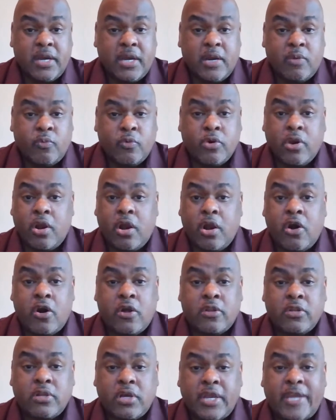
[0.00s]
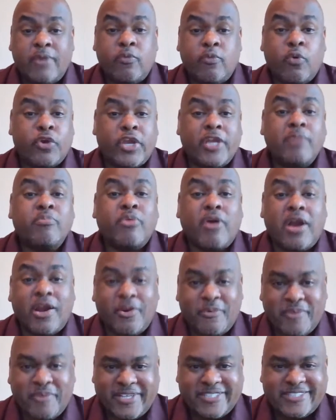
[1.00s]
Uh, we're all a work in
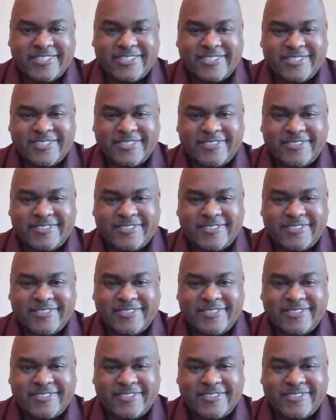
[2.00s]
progress.